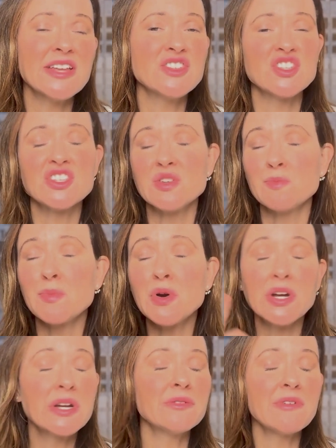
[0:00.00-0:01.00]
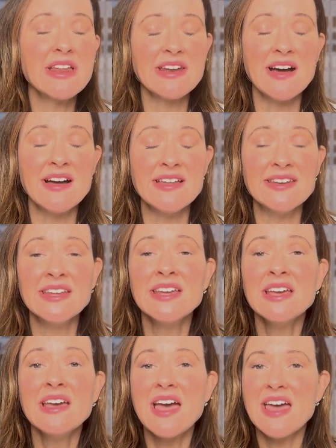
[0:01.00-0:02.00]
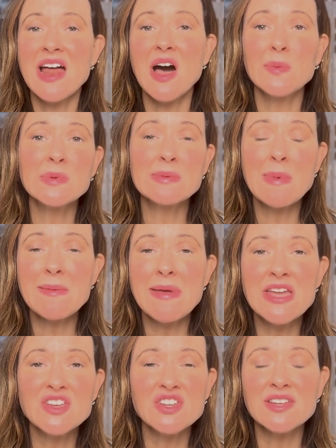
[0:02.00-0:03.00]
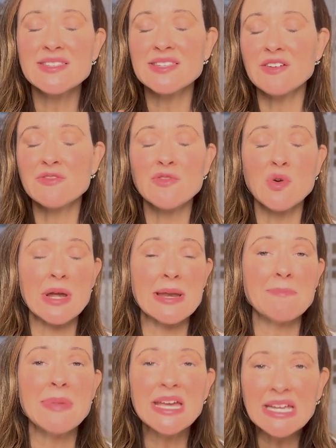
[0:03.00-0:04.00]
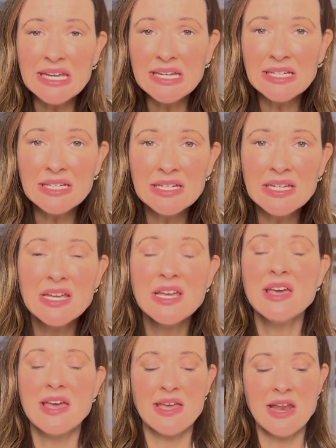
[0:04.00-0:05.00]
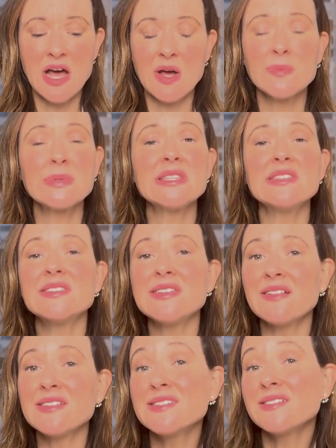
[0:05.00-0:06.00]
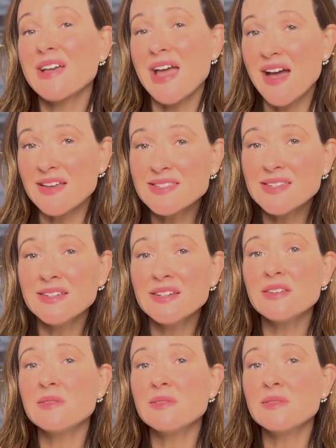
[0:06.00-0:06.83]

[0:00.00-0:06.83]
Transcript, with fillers: and just put it right on. It helps my patients avoid picking. It helps salicylic acid